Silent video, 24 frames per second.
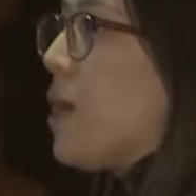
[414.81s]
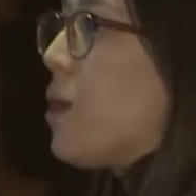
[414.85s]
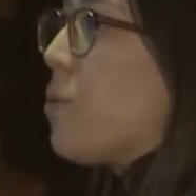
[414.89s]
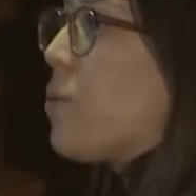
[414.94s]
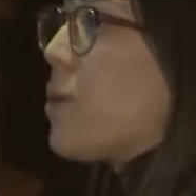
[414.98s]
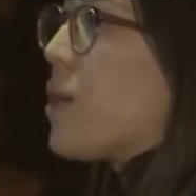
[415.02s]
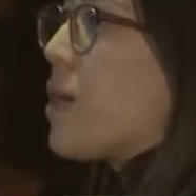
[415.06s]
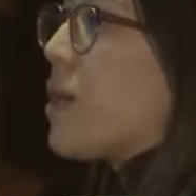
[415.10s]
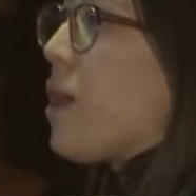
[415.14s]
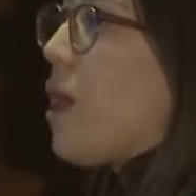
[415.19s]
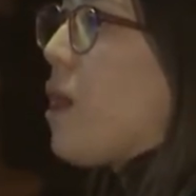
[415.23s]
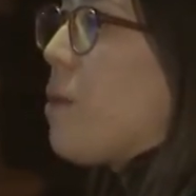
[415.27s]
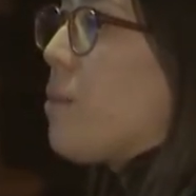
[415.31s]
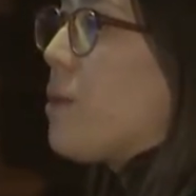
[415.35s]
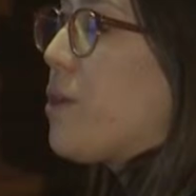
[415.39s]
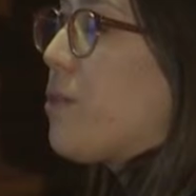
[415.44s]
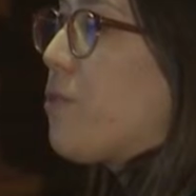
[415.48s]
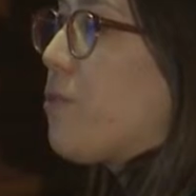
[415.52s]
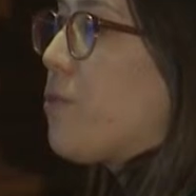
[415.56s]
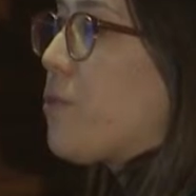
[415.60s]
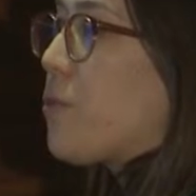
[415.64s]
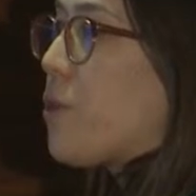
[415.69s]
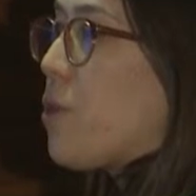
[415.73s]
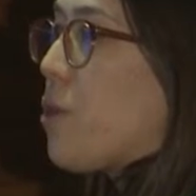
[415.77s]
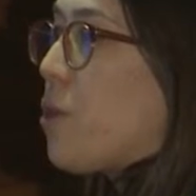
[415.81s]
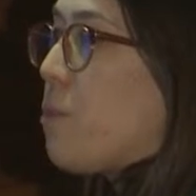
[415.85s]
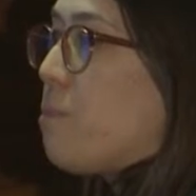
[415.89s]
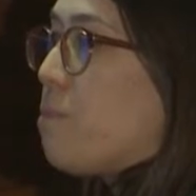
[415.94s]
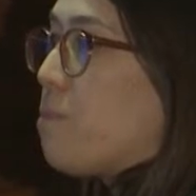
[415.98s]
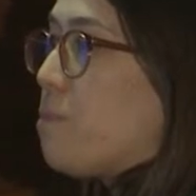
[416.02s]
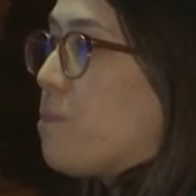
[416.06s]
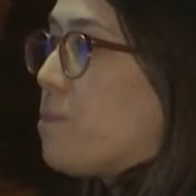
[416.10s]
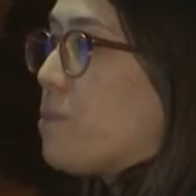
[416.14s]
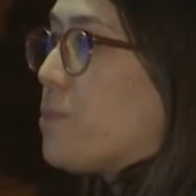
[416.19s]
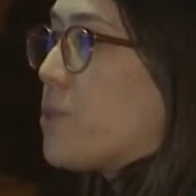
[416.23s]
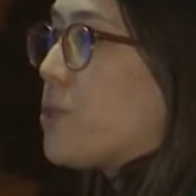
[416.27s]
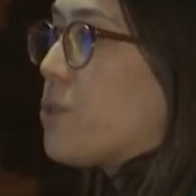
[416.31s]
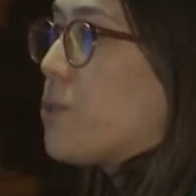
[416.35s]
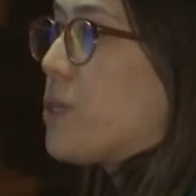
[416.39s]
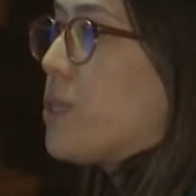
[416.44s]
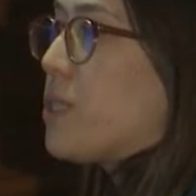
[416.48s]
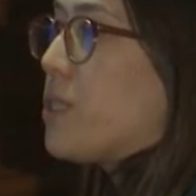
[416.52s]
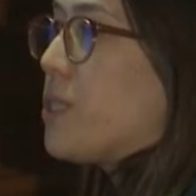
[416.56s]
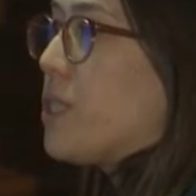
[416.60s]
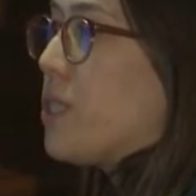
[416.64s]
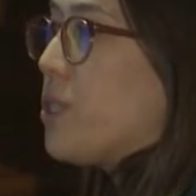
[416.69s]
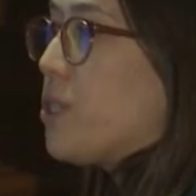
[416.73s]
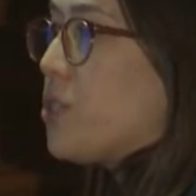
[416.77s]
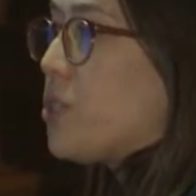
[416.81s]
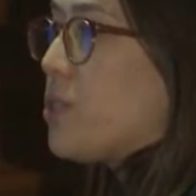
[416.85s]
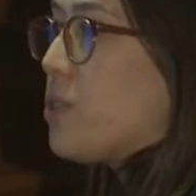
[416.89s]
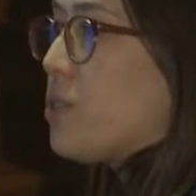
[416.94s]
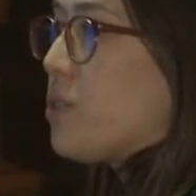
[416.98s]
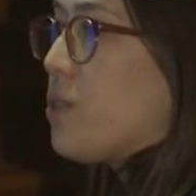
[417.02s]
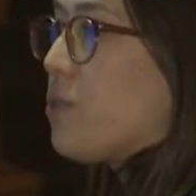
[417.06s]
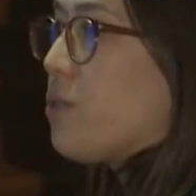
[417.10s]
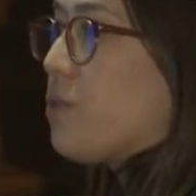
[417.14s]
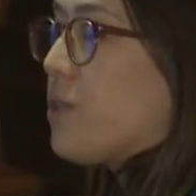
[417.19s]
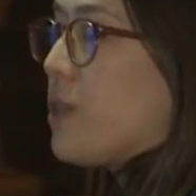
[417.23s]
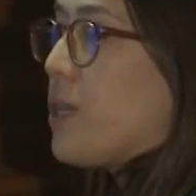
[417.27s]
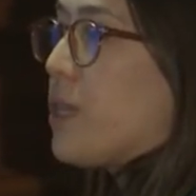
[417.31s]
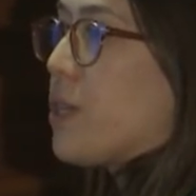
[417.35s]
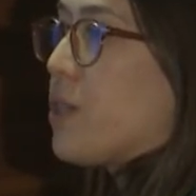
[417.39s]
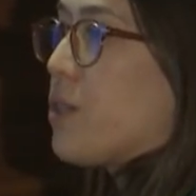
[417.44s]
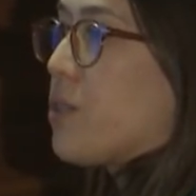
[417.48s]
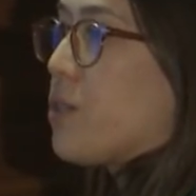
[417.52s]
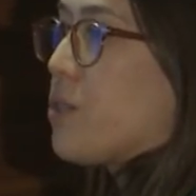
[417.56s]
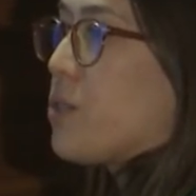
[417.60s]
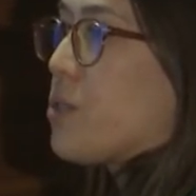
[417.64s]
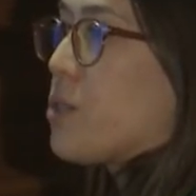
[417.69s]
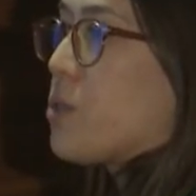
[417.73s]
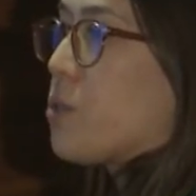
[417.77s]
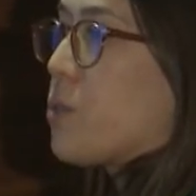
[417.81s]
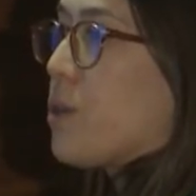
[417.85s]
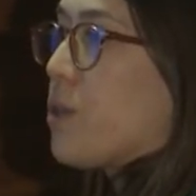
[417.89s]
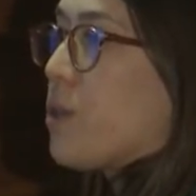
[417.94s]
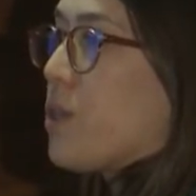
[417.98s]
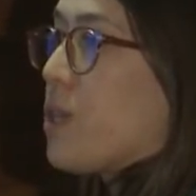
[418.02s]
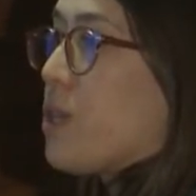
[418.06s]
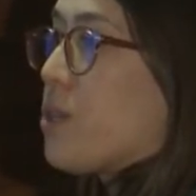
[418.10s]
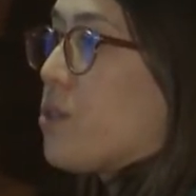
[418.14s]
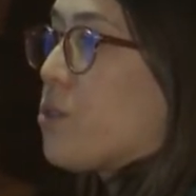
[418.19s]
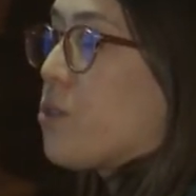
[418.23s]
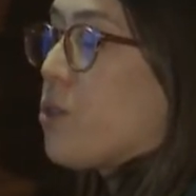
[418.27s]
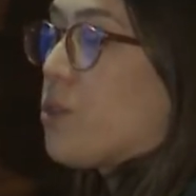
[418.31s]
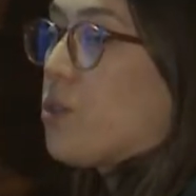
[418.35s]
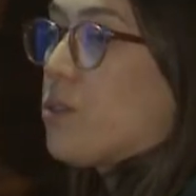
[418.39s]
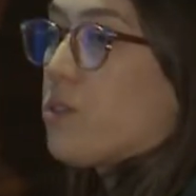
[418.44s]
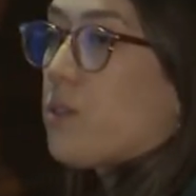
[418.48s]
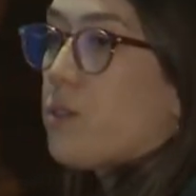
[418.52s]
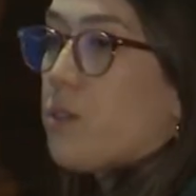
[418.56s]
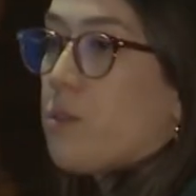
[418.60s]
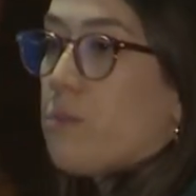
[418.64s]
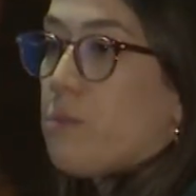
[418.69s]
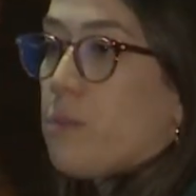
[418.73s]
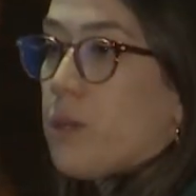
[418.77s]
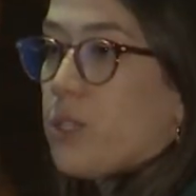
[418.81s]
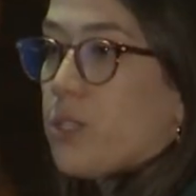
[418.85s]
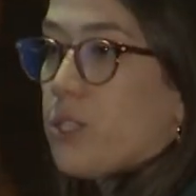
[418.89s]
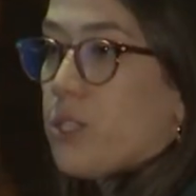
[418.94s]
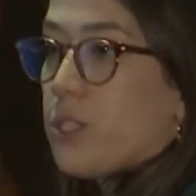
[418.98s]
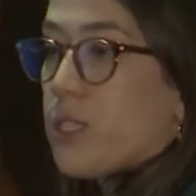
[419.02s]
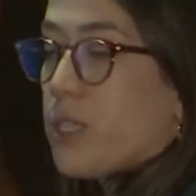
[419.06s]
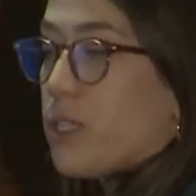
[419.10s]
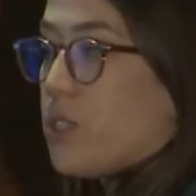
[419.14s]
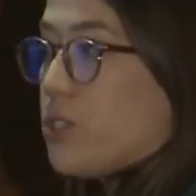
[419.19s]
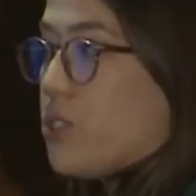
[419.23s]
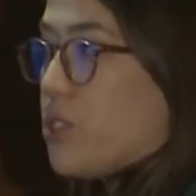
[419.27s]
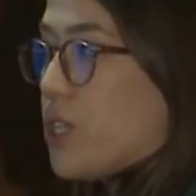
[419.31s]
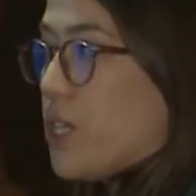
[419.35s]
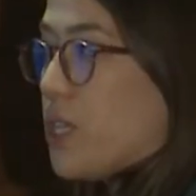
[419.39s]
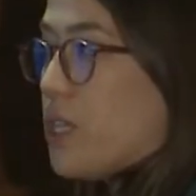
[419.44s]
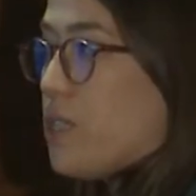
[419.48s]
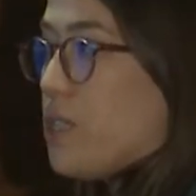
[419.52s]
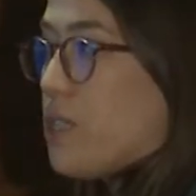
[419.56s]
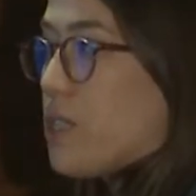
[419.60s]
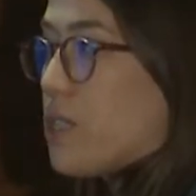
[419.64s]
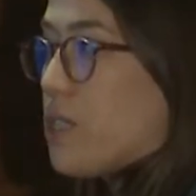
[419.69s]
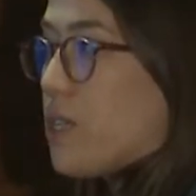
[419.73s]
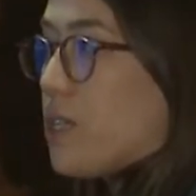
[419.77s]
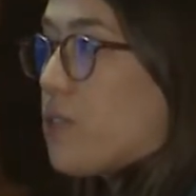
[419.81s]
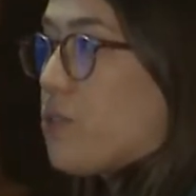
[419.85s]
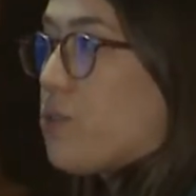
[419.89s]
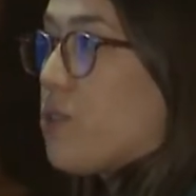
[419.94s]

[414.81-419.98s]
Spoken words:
We are coming from traditional vehicles with internal combustion engines and